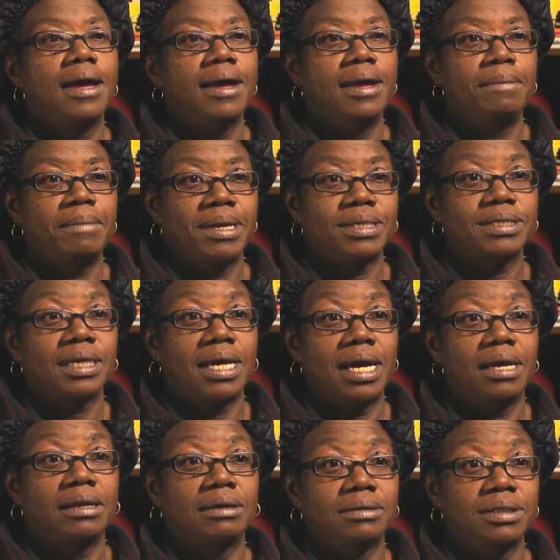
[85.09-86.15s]
it makes it
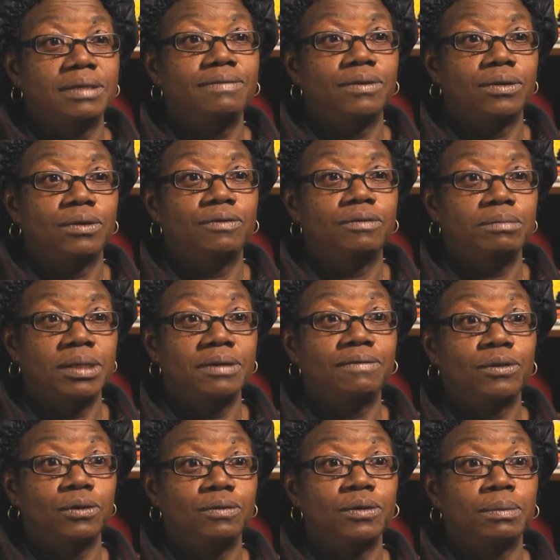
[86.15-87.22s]
kind of difficult for me to
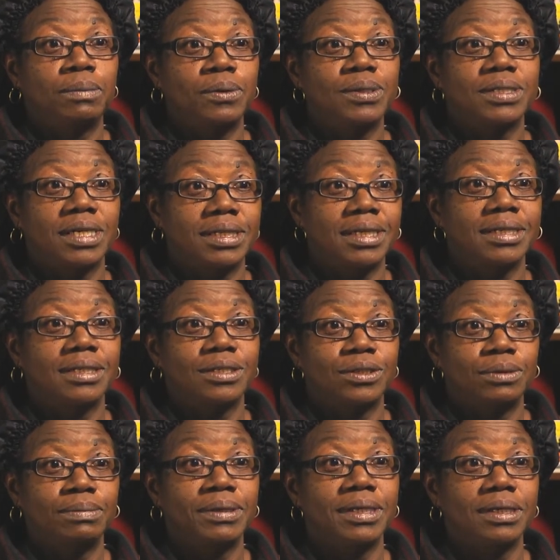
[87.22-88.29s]
vote for the person I think that
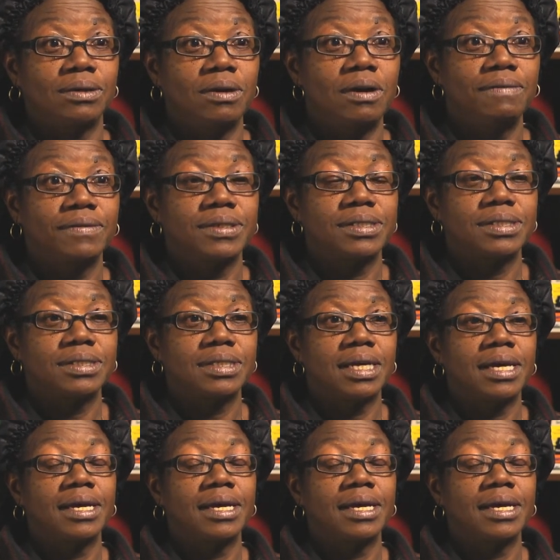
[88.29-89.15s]
should be in office.